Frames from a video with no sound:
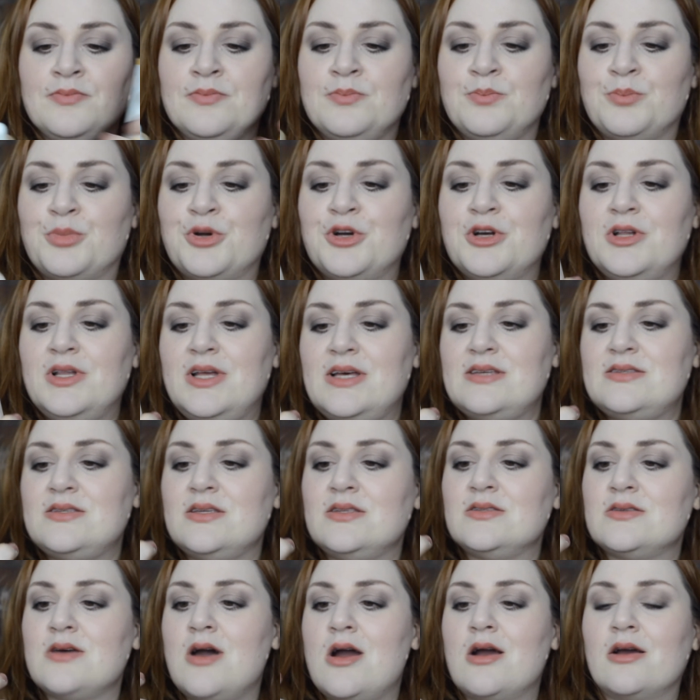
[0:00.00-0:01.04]

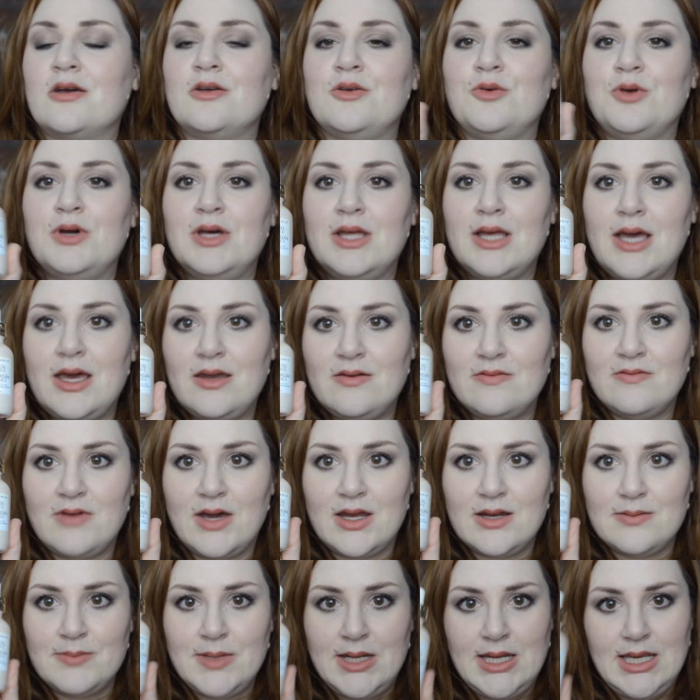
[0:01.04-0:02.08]
Pearlessence Argan Oil and
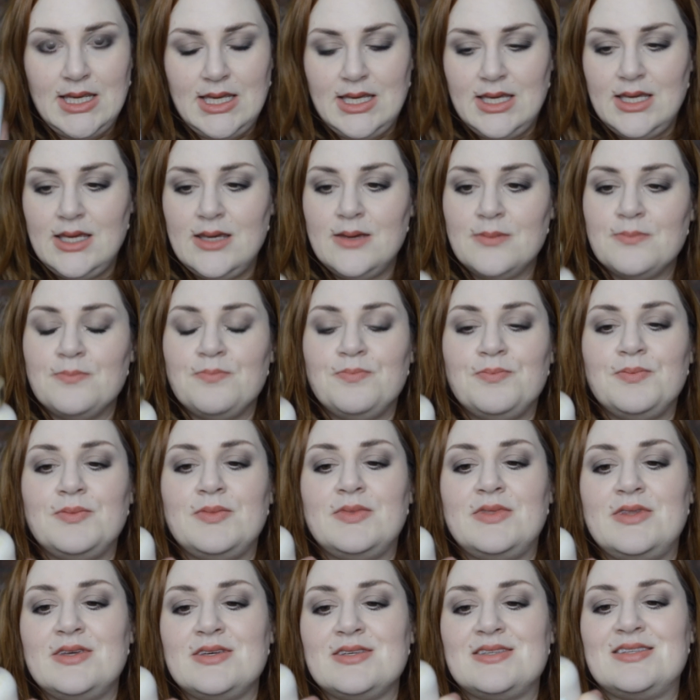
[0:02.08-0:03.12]
Vitamin E.
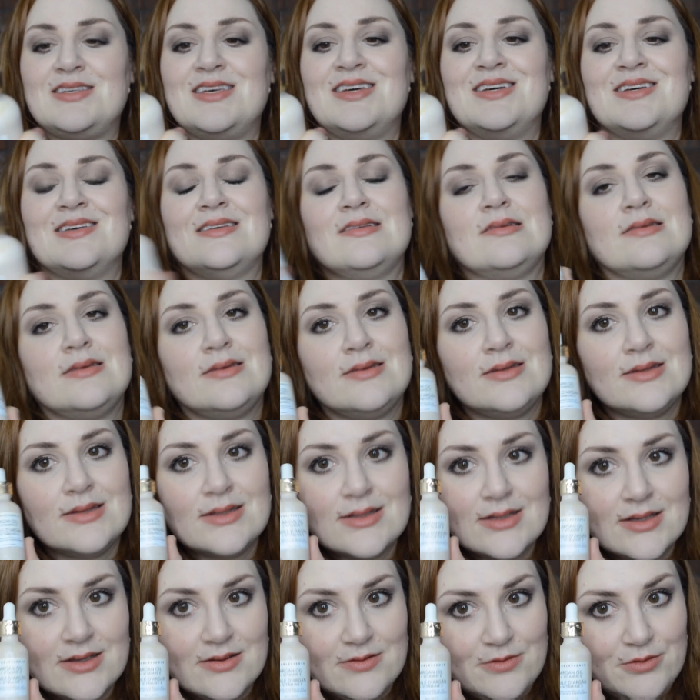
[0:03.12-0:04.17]
This,
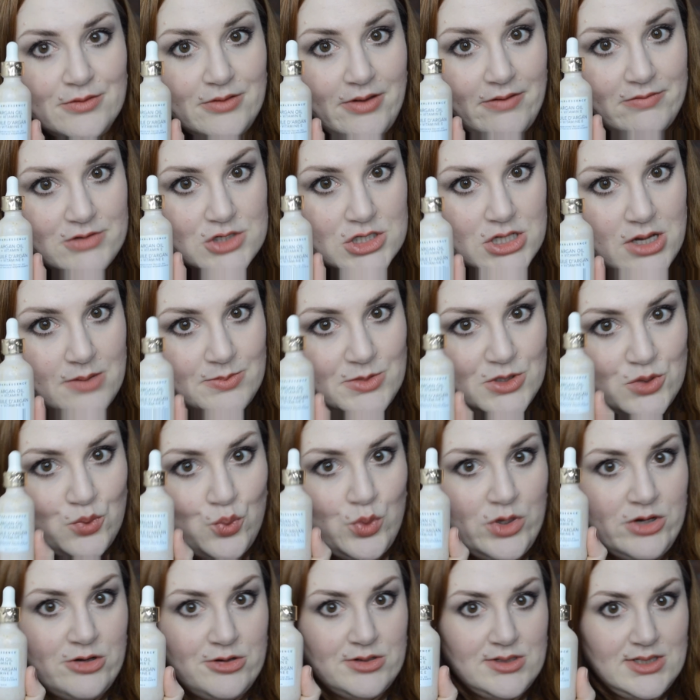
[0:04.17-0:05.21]
if you've ever shopped at
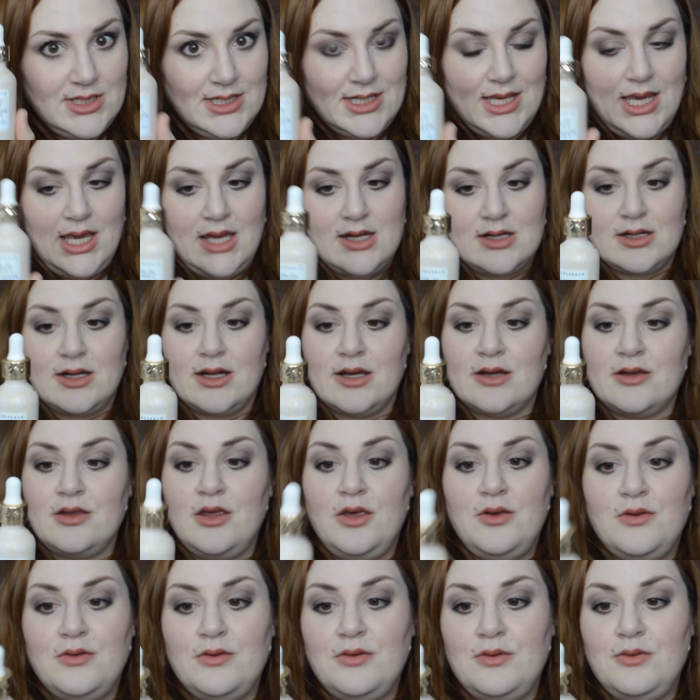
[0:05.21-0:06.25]
Winners in Canada,
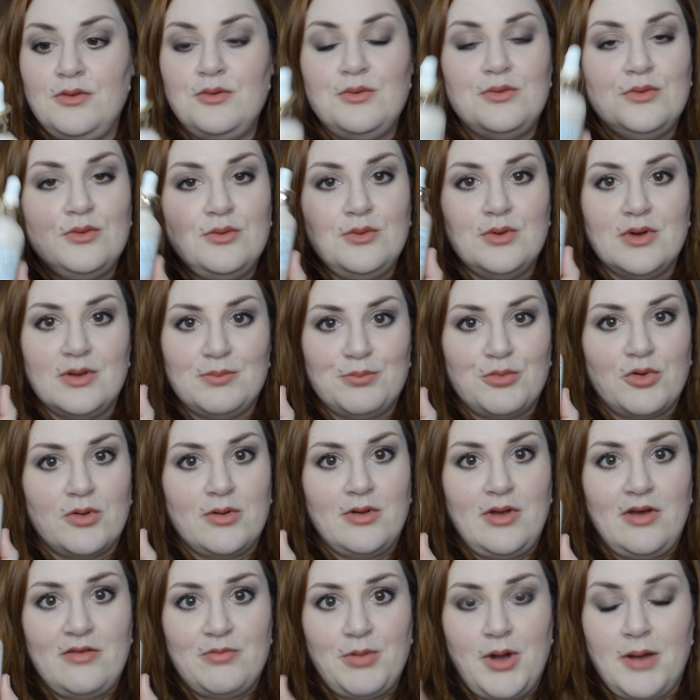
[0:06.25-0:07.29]
you
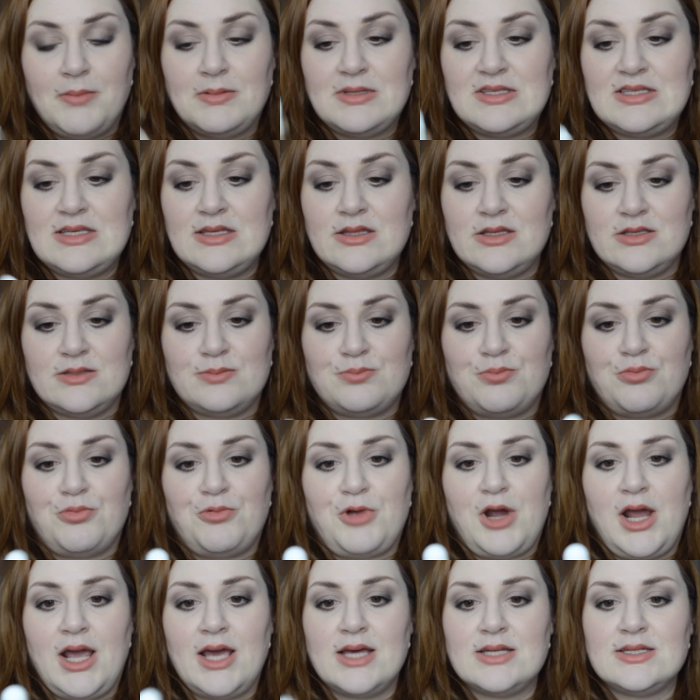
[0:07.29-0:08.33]
have probably seen this
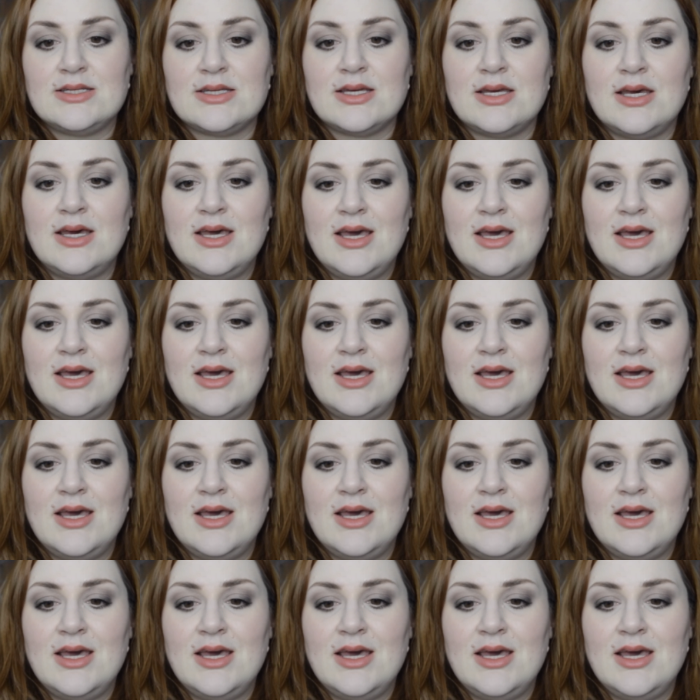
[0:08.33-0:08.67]
brand.